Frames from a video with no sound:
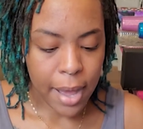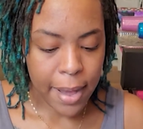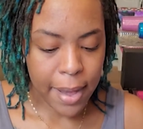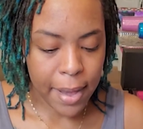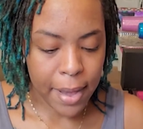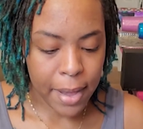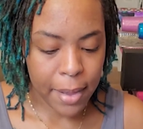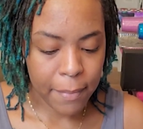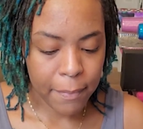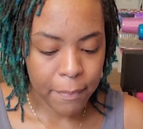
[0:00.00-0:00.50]

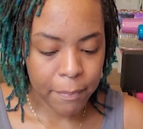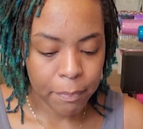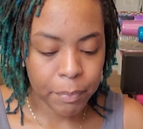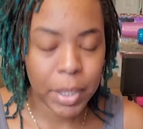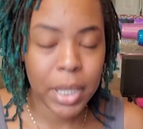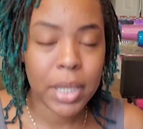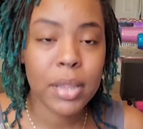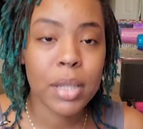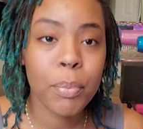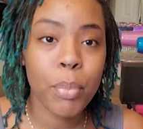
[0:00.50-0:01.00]

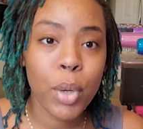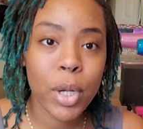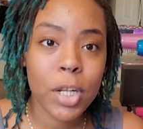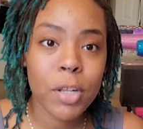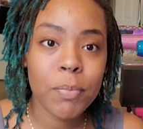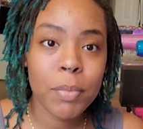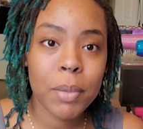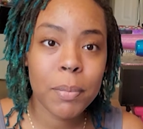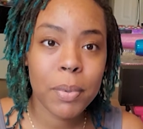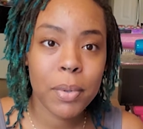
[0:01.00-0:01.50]
But the point
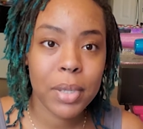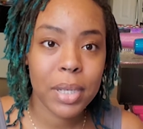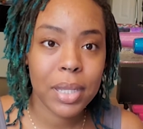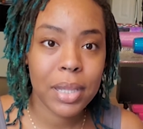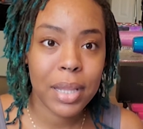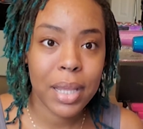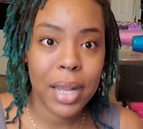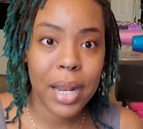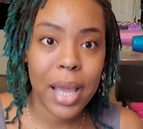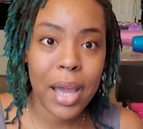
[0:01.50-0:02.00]
of me
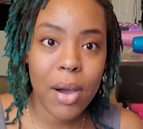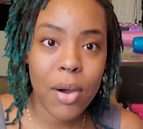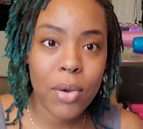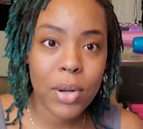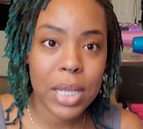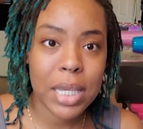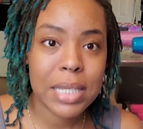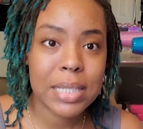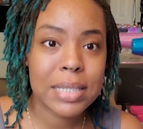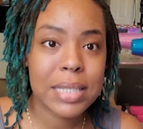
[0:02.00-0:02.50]
pointing that
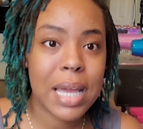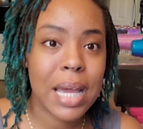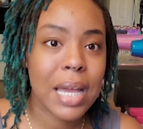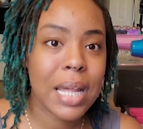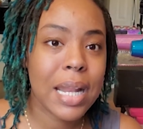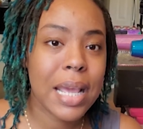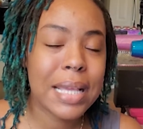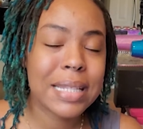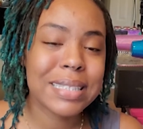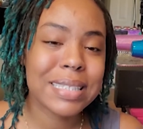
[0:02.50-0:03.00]
out is
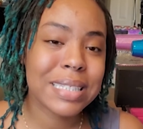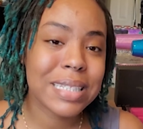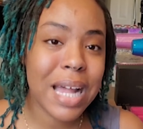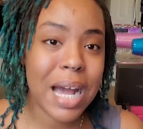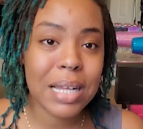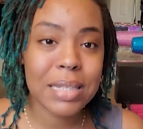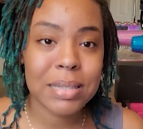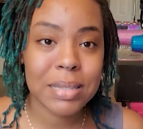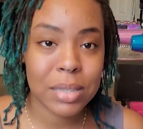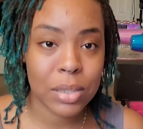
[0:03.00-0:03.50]
that it's
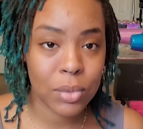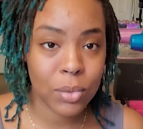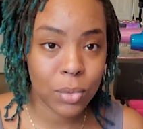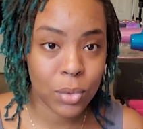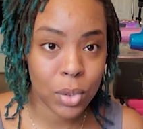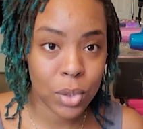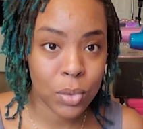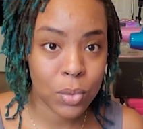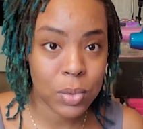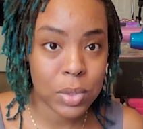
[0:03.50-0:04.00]
not single
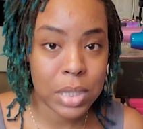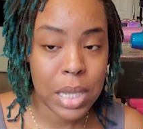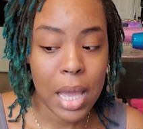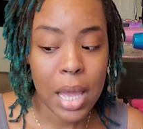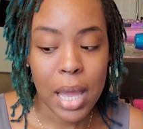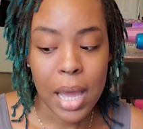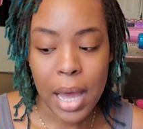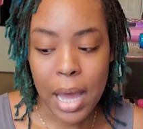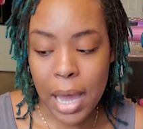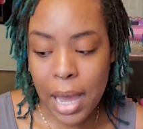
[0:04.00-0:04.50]
use.
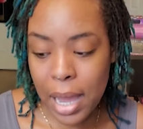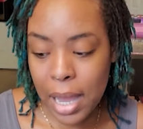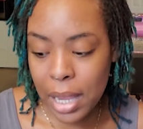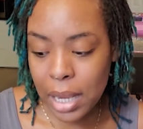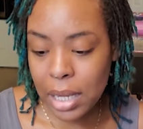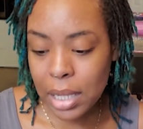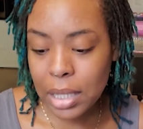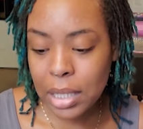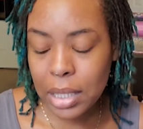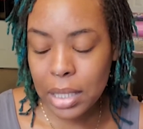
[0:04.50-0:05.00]

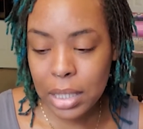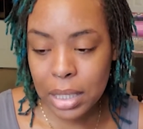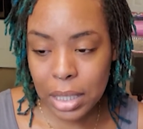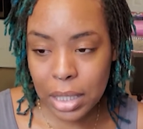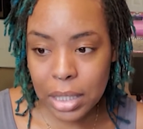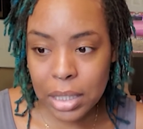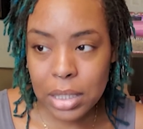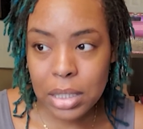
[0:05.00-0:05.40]
I get